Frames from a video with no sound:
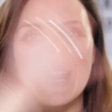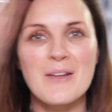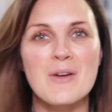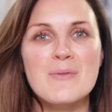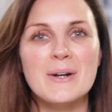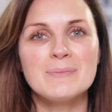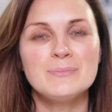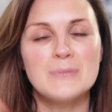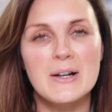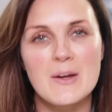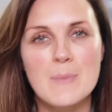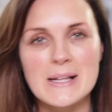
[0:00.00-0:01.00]
Hello everyone,
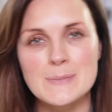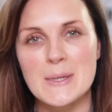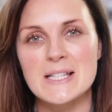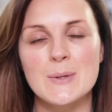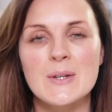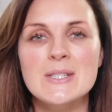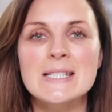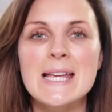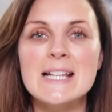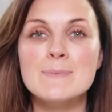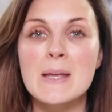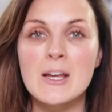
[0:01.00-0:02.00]
welcome back to Pixie Woo.
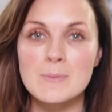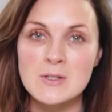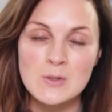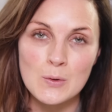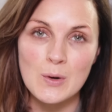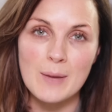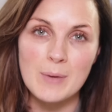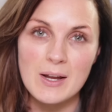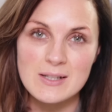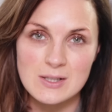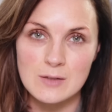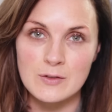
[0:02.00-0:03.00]
Today's makeup tutorial I'm
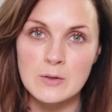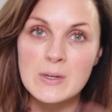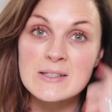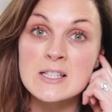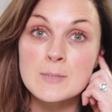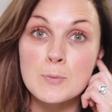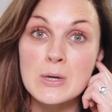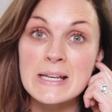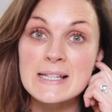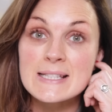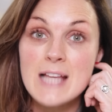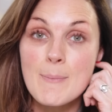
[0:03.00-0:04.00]
going to do for you is the
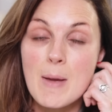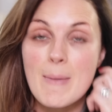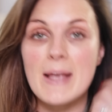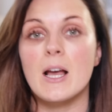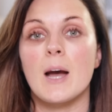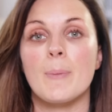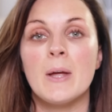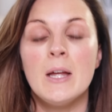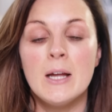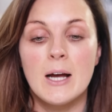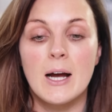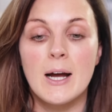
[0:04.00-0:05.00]
spring summer makeup.
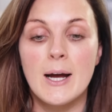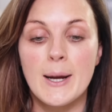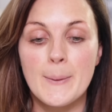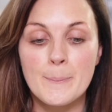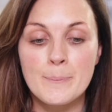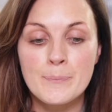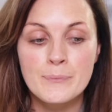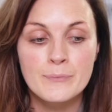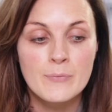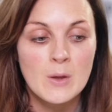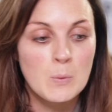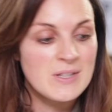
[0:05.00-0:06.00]

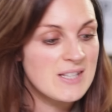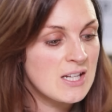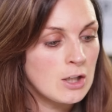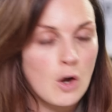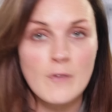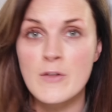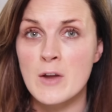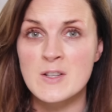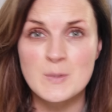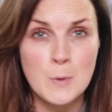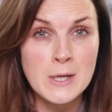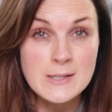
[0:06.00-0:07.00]
We're seeing a lot of
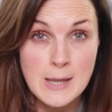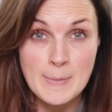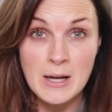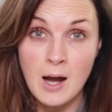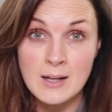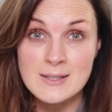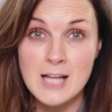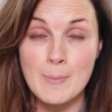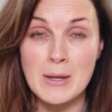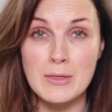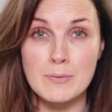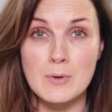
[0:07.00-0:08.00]
those spring summer colours
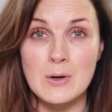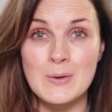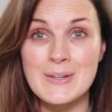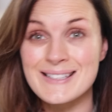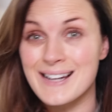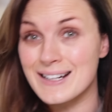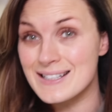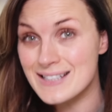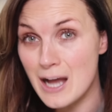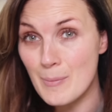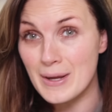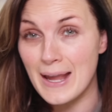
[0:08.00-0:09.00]
coming through, the sun is
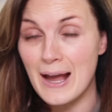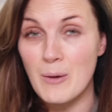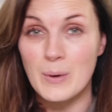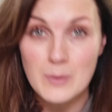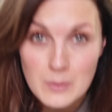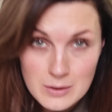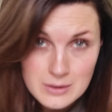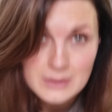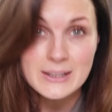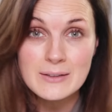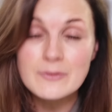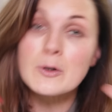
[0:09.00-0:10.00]
coming out, we're all
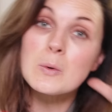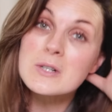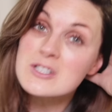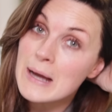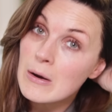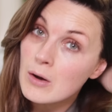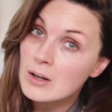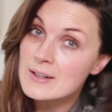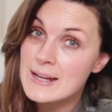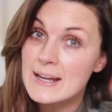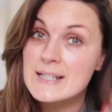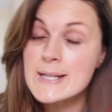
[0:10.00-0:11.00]
looking forward to our
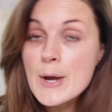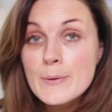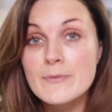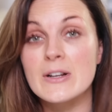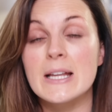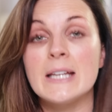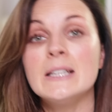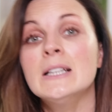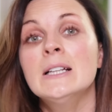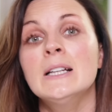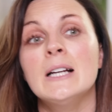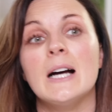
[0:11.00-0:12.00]
holidays, hopefully.
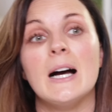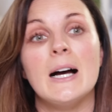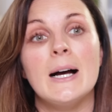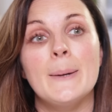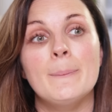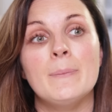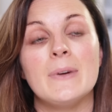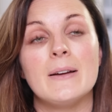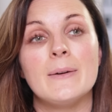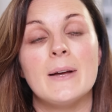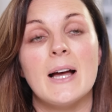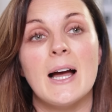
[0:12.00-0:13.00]
And
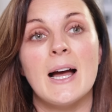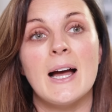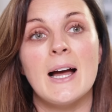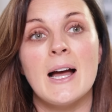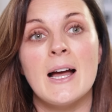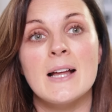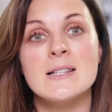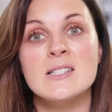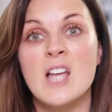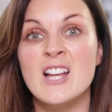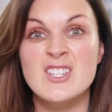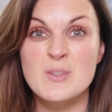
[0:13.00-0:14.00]

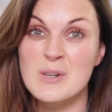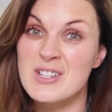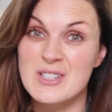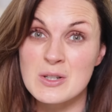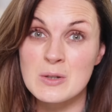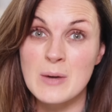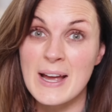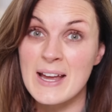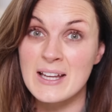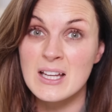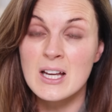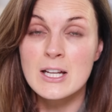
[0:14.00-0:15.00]
I just wanted to do
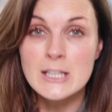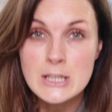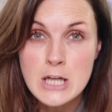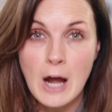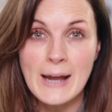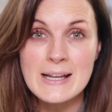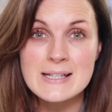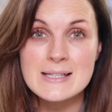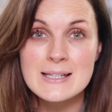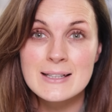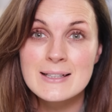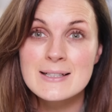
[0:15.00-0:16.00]
a
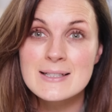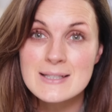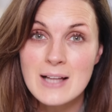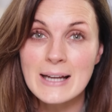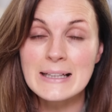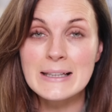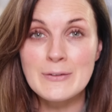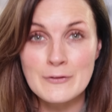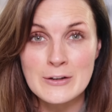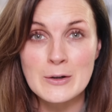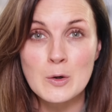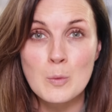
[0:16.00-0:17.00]
nice, slightly
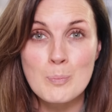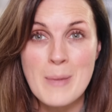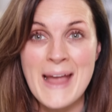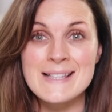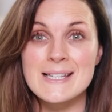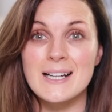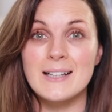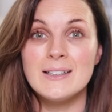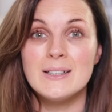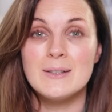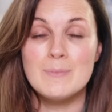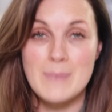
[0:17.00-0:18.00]
feel better
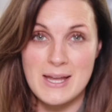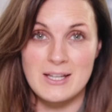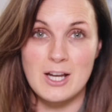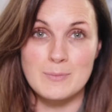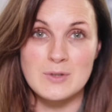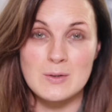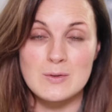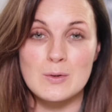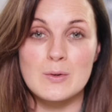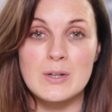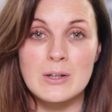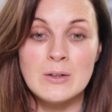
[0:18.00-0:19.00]
makeup
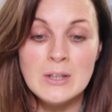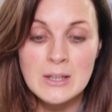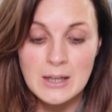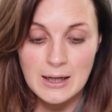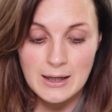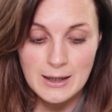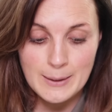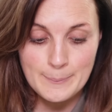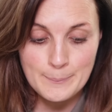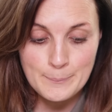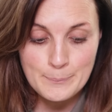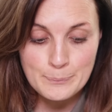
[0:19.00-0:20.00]
tutorial.
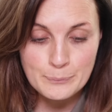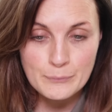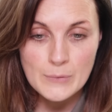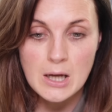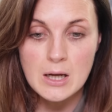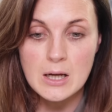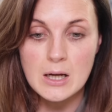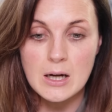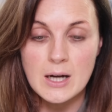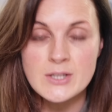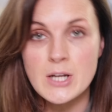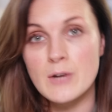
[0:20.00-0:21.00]
I
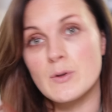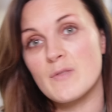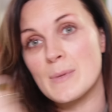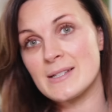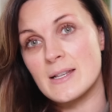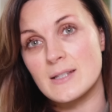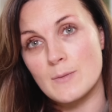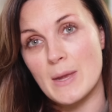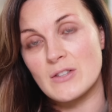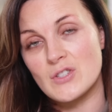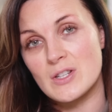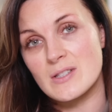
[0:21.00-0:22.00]
don't know if my sister
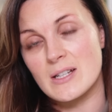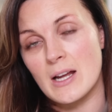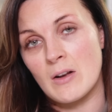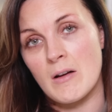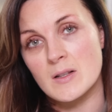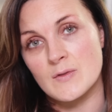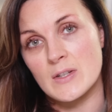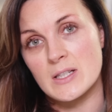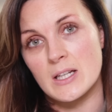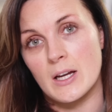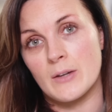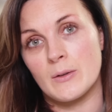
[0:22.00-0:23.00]
mentioned in our last
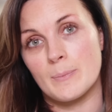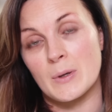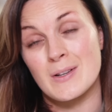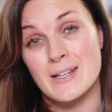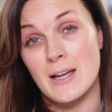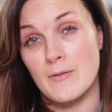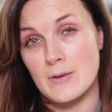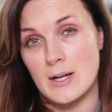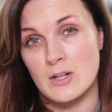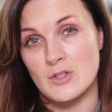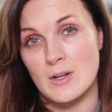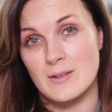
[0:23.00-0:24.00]
video, because I haven't
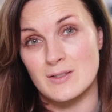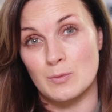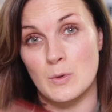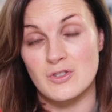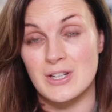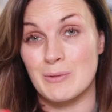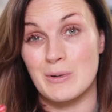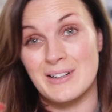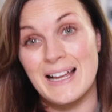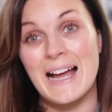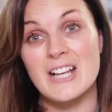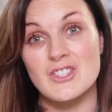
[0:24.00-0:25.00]
had a chance to watch it,
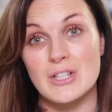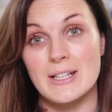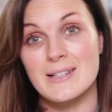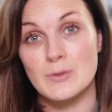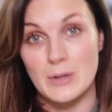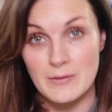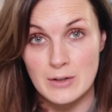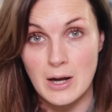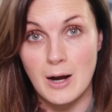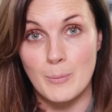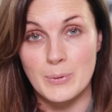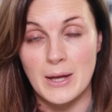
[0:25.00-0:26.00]
well actually it's not even
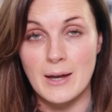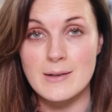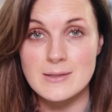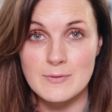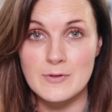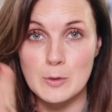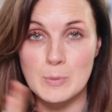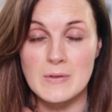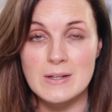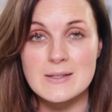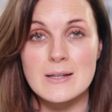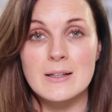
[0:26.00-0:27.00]
up yet because I'm filming
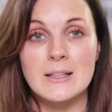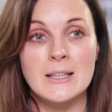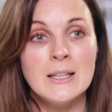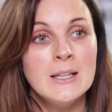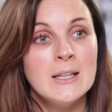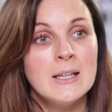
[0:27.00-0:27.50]
this early.